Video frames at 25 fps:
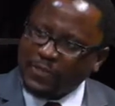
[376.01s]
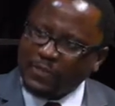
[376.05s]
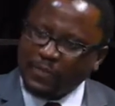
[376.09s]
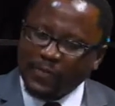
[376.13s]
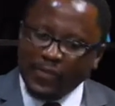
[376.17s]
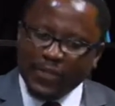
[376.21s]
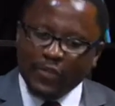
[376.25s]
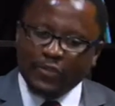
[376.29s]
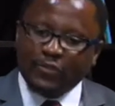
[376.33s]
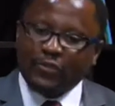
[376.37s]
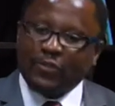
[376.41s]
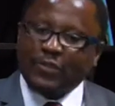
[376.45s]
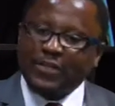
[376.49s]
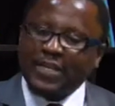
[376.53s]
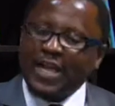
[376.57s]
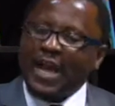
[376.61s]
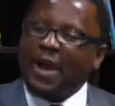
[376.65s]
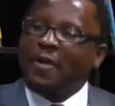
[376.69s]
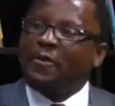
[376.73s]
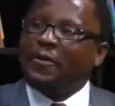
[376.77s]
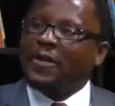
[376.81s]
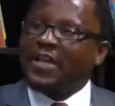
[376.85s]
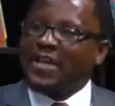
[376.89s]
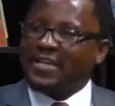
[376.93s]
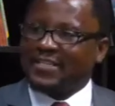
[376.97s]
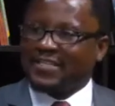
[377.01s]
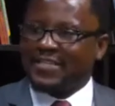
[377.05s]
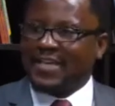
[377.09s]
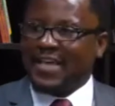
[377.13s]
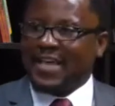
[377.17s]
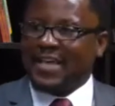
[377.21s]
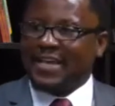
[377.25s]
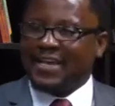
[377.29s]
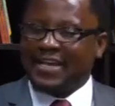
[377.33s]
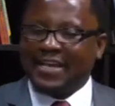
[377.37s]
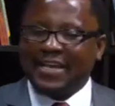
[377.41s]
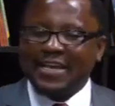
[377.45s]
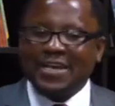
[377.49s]
So now we are saying
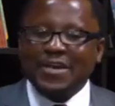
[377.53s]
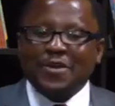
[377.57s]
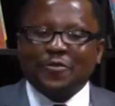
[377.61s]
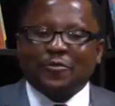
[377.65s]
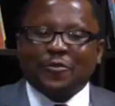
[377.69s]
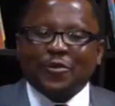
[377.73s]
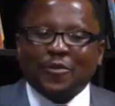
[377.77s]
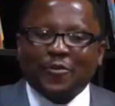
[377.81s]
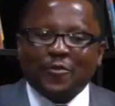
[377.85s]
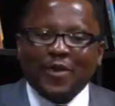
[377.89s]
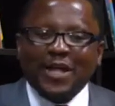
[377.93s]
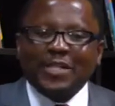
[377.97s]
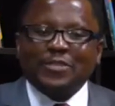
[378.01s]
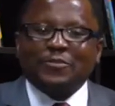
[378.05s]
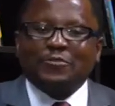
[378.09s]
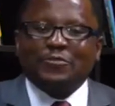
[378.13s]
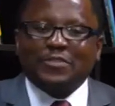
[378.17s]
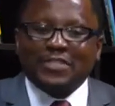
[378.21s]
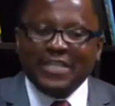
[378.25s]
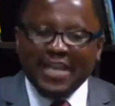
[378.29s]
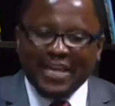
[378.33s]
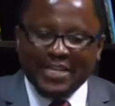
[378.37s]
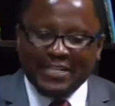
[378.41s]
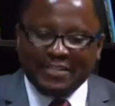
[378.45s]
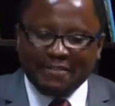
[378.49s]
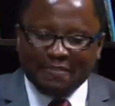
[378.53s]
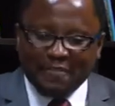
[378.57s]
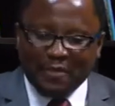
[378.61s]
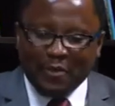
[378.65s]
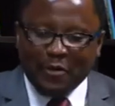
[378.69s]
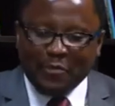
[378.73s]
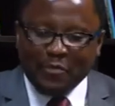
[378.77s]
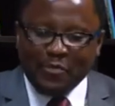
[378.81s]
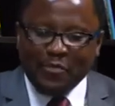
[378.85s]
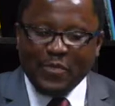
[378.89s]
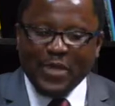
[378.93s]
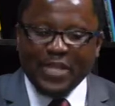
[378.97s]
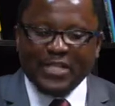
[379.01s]
we want to take
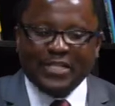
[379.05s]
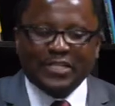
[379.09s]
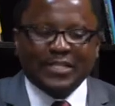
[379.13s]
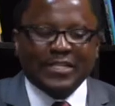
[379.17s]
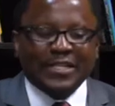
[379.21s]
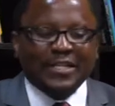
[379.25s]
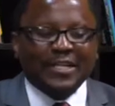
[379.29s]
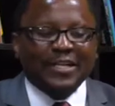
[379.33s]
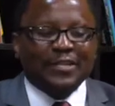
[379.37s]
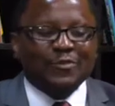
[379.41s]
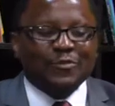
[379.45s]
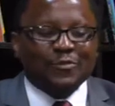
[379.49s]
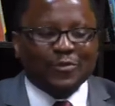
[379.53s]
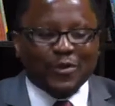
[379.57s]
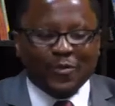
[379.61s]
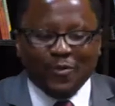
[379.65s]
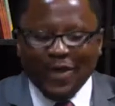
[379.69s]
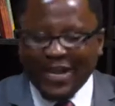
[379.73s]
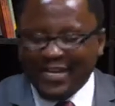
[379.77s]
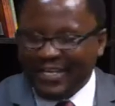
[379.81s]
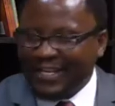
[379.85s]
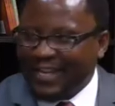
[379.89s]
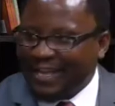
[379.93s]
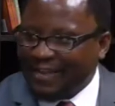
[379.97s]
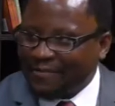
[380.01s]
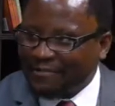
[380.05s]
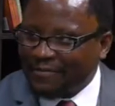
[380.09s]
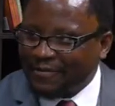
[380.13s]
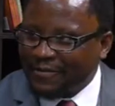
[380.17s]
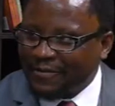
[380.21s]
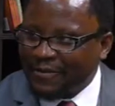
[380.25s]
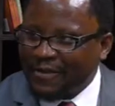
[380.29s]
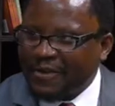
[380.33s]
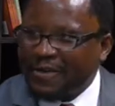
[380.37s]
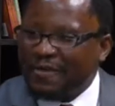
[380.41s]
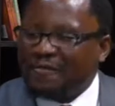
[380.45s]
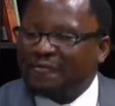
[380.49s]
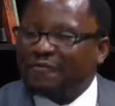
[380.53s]
development to the ward level
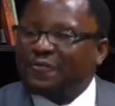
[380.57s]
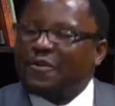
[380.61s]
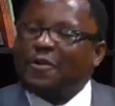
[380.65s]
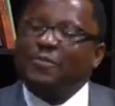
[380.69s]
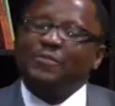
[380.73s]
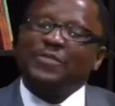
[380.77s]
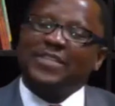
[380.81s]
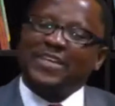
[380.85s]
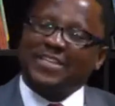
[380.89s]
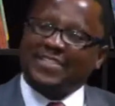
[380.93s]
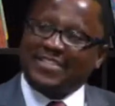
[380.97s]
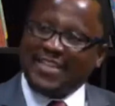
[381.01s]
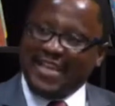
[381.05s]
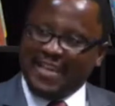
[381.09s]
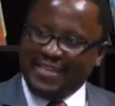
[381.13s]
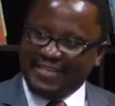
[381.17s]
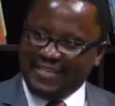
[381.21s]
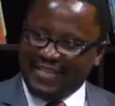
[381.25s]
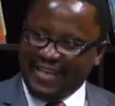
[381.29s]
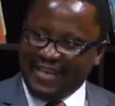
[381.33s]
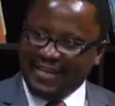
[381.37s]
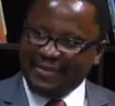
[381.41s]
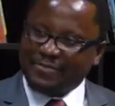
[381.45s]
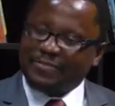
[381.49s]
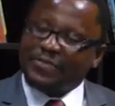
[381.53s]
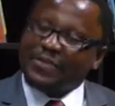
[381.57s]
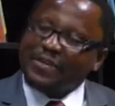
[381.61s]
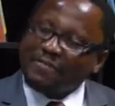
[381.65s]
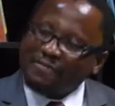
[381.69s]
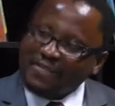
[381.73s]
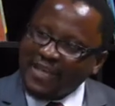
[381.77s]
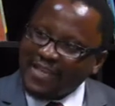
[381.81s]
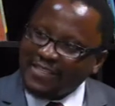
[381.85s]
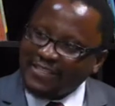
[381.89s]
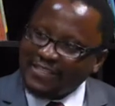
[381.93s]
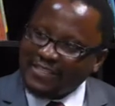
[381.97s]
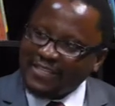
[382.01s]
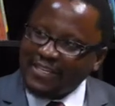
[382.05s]
from the center.
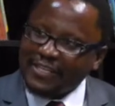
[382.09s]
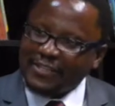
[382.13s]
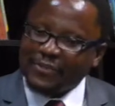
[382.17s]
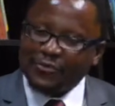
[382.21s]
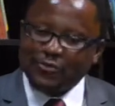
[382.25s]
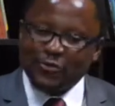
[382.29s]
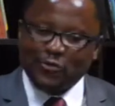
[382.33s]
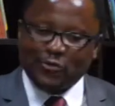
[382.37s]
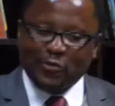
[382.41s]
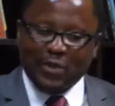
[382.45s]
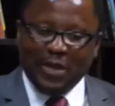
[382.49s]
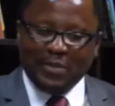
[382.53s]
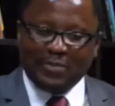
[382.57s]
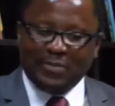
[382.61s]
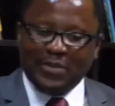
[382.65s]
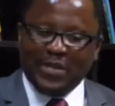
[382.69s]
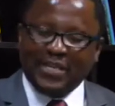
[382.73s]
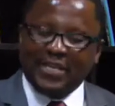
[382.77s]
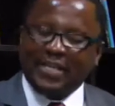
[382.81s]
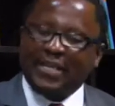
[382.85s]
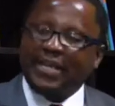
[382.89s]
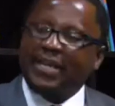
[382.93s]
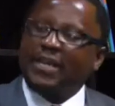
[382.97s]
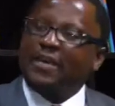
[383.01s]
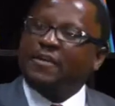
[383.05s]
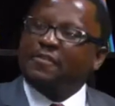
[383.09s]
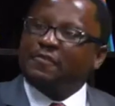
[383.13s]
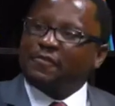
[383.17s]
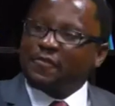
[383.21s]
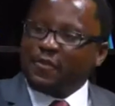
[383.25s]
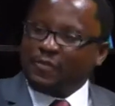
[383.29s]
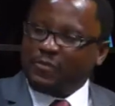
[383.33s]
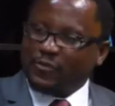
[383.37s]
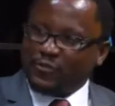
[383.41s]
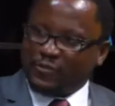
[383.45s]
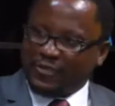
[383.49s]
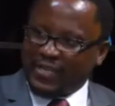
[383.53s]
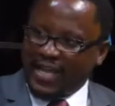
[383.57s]
Previously, it used to happen from
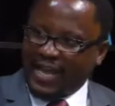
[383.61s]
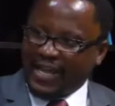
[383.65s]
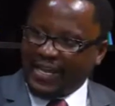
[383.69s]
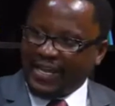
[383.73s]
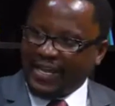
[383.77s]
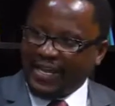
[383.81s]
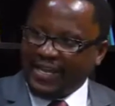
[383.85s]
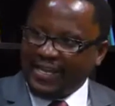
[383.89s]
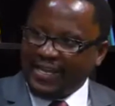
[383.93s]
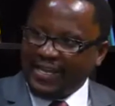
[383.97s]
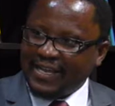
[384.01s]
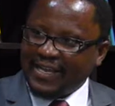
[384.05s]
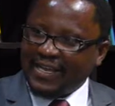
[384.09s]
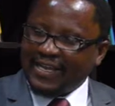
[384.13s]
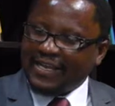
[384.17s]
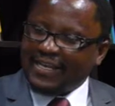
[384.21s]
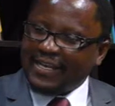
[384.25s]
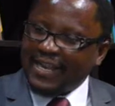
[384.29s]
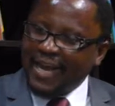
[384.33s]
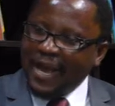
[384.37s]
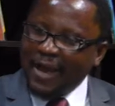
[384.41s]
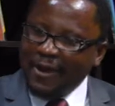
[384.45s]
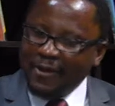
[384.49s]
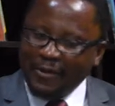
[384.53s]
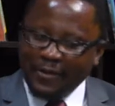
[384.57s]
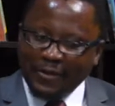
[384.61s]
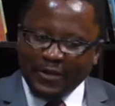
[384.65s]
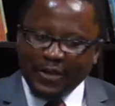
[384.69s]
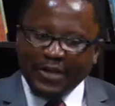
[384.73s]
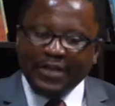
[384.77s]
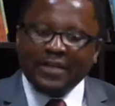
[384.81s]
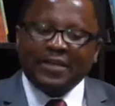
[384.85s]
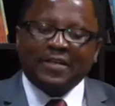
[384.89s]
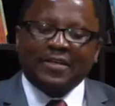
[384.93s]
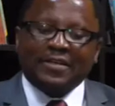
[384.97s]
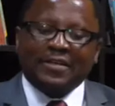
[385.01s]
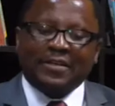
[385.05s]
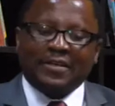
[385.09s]
Lusaka. Now,
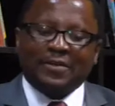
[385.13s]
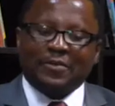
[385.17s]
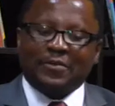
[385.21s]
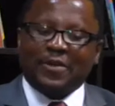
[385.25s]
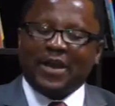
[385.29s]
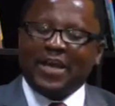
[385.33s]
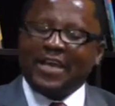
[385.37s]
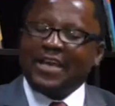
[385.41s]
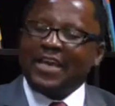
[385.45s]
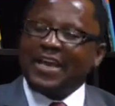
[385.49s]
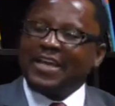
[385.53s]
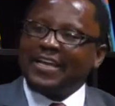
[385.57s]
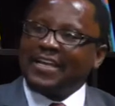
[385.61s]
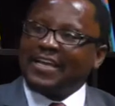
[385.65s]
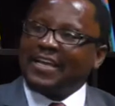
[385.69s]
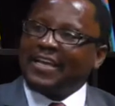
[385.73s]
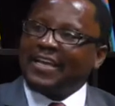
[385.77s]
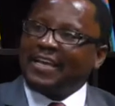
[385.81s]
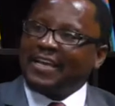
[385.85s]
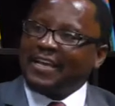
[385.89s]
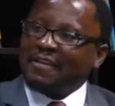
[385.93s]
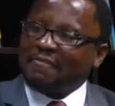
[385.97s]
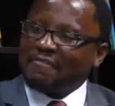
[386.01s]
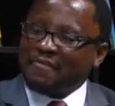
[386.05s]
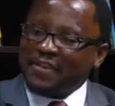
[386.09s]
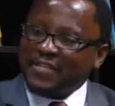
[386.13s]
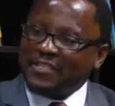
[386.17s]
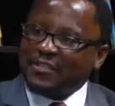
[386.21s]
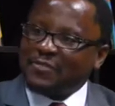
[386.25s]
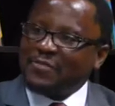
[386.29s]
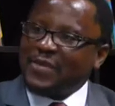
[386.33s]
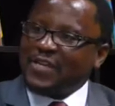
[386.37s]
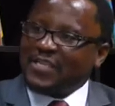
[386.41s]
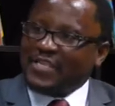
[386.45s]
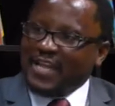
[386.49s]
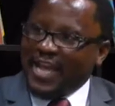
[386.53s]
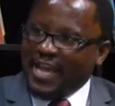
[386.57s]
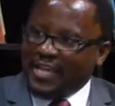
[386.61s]
you are hearing investment
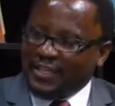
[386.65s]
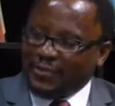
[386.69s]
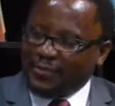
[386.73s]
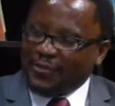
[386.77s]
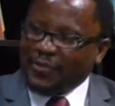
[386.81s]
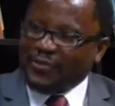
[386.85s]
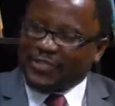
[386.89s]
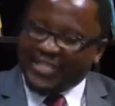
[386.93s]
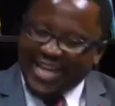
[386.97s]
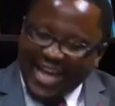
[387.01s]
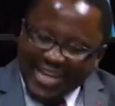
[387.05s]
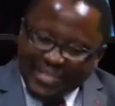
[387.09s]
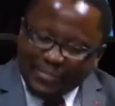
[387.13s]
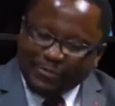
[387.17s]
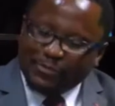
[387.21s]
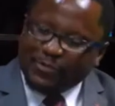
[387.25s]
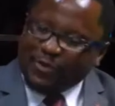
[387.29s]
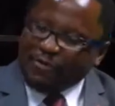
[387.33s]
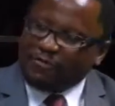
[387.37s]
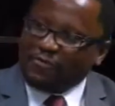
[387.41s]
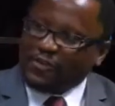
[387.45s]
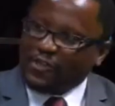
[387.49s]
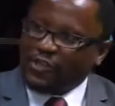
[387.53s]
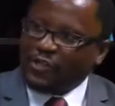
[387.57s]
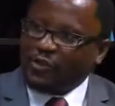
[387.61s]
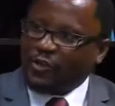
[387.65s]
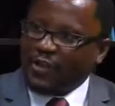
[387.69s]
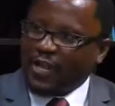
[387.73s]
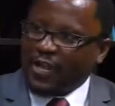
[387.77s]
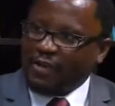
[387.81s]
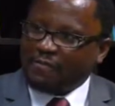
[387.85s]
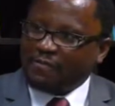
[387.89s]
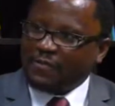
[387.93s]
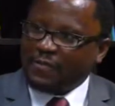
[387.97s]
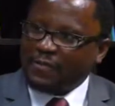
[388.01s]
expos at provincial level.